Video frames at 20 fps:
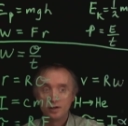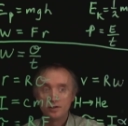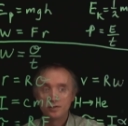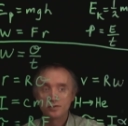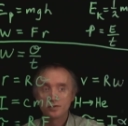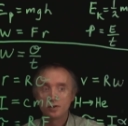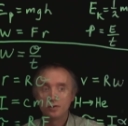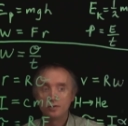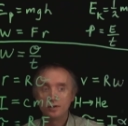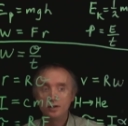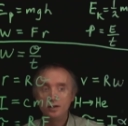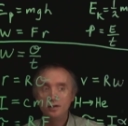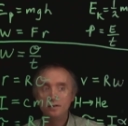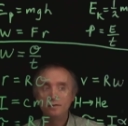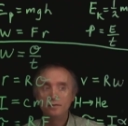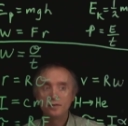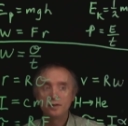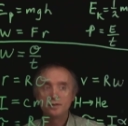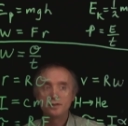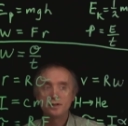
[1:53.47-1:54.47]
So
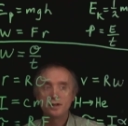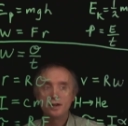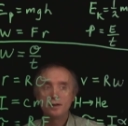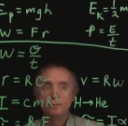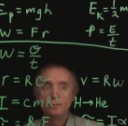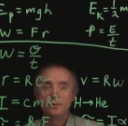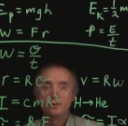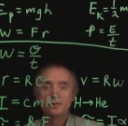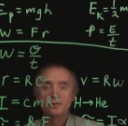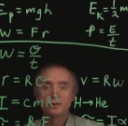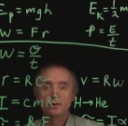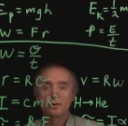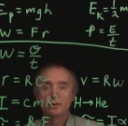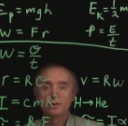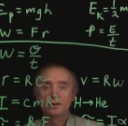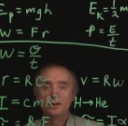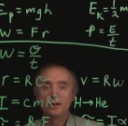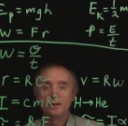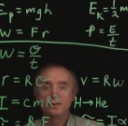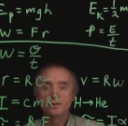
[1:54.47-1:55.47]
if the
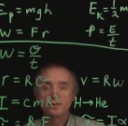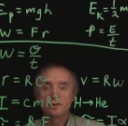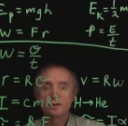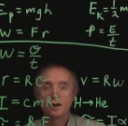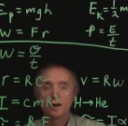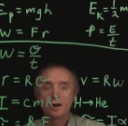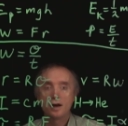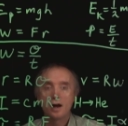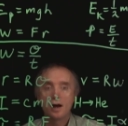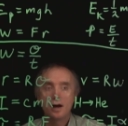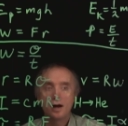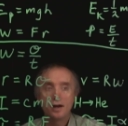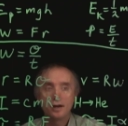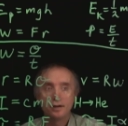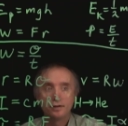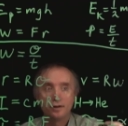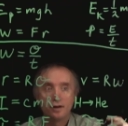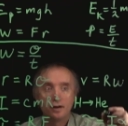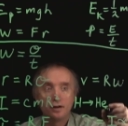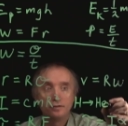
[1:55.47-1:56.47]
temperature gets high
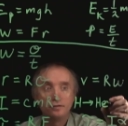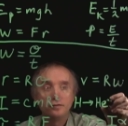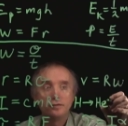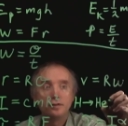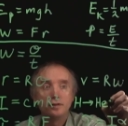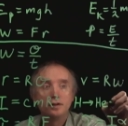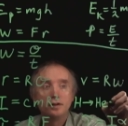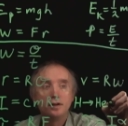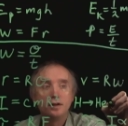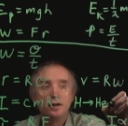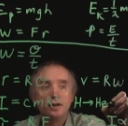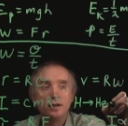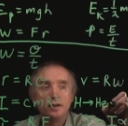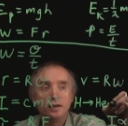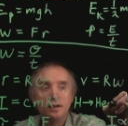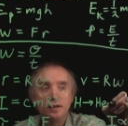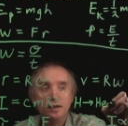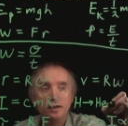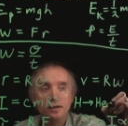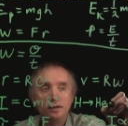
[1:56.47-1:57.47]
enough,
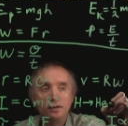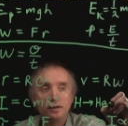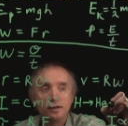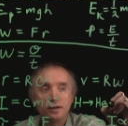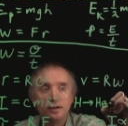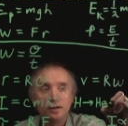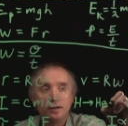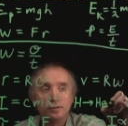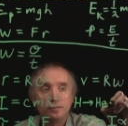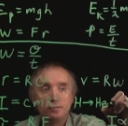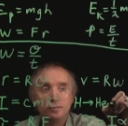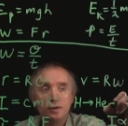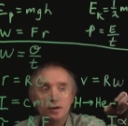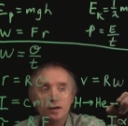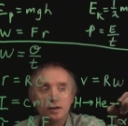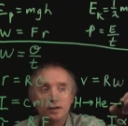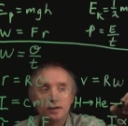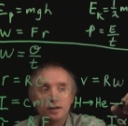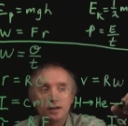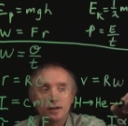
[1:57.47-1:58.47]
helium
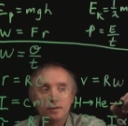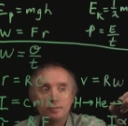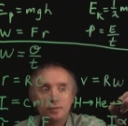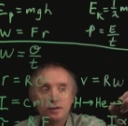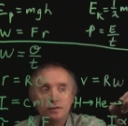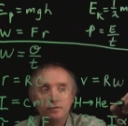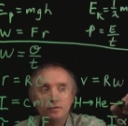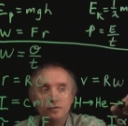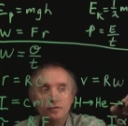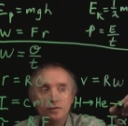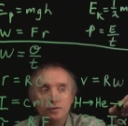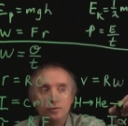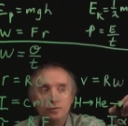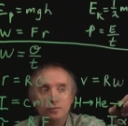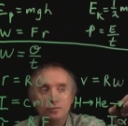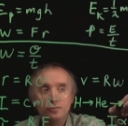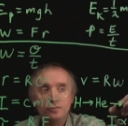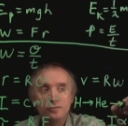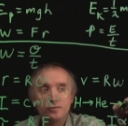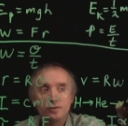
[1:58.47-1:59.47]
can be
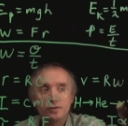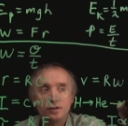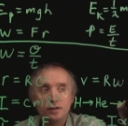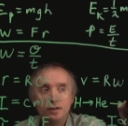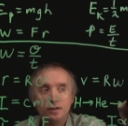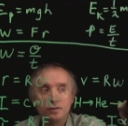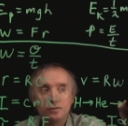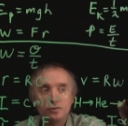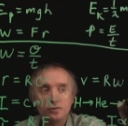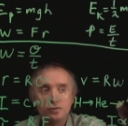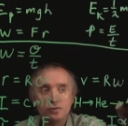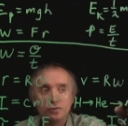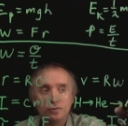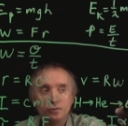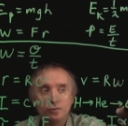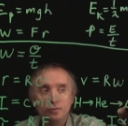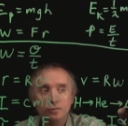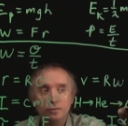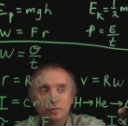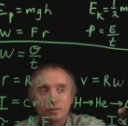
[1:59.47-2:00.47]
fused
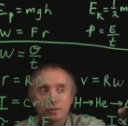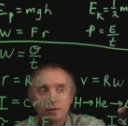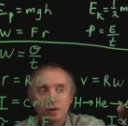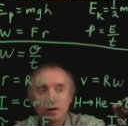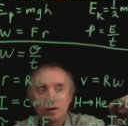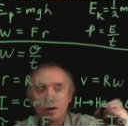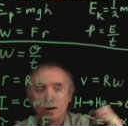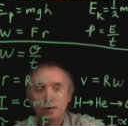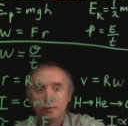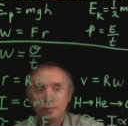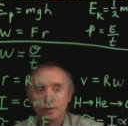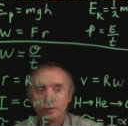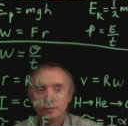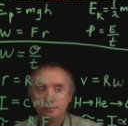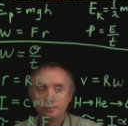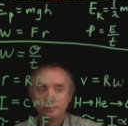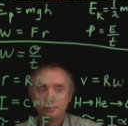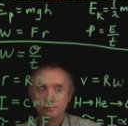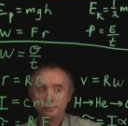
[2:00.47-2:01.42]
into carbon.